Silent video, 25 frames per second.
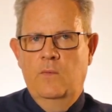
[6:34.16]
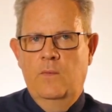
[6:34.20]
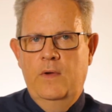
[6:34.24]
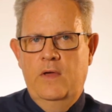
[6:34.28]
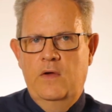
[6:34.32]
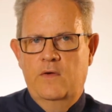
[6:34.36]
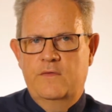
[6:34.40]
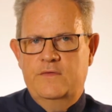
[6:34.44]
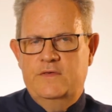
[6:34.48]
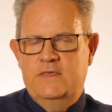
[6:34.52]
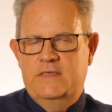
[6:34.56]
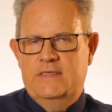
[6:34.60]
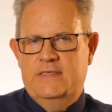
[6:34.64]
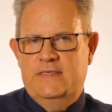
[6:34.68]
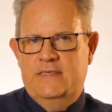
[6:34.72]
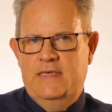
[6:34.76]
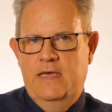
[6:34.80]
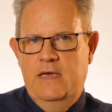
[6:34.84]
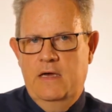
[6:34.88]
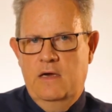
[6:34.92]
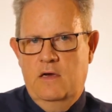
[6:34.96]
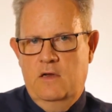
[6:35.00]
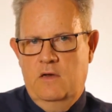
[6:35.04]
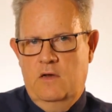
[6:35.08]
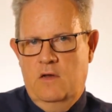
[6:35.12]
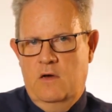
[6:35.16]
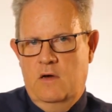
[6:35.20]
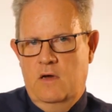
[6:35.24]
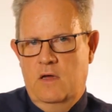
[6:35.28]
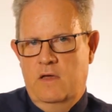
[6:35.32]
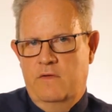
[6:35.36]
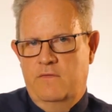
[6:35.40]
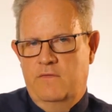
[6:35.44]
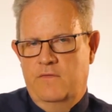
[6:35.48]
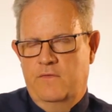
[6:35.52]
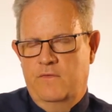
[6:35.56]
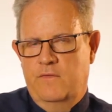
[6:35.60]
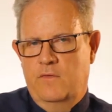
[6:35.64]
We often see our
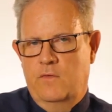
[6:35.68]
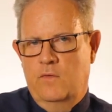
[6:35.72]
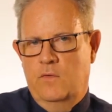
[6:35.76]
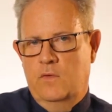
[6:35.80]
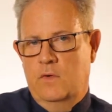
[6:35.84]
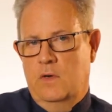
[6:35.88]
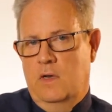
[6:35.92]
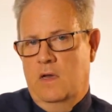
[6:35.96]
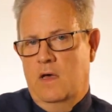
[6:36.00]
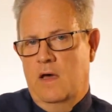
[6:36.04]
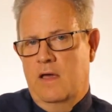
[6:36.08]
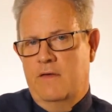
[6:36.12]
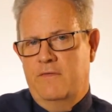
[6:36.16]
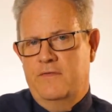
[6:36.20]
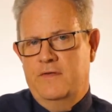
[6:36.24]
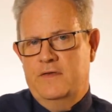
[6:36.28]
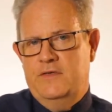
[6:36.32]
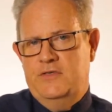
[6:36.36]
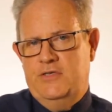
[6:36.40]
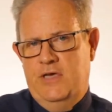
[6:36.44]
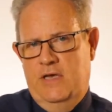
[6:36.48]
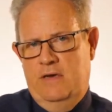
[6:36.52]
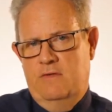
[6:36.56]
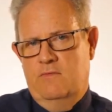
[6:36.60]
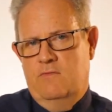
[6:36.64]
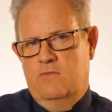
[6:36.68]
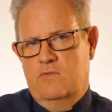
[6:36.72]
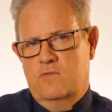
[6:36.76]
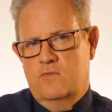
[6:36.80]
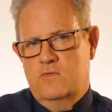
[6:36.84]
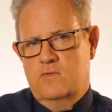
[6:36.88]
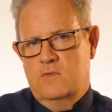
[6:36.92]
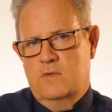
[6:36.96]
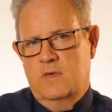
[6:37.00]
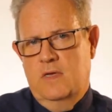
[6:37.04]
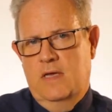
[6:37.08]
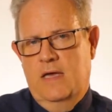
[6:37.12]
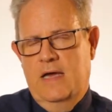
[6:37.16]
life, or life in
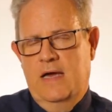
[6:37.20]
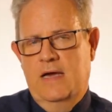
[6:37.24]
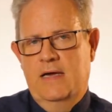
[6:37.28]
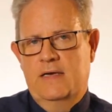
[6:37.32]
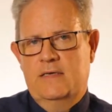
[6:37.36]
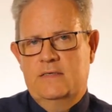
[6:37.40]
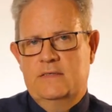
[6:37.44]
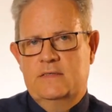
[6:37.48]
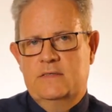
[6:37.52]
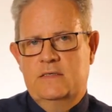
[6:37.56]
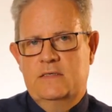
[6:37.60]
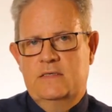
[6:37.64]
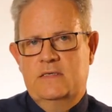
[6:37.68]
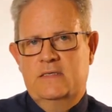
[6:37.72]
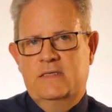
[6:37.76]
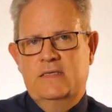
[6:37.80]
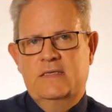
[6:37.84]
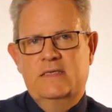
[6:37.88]
general, as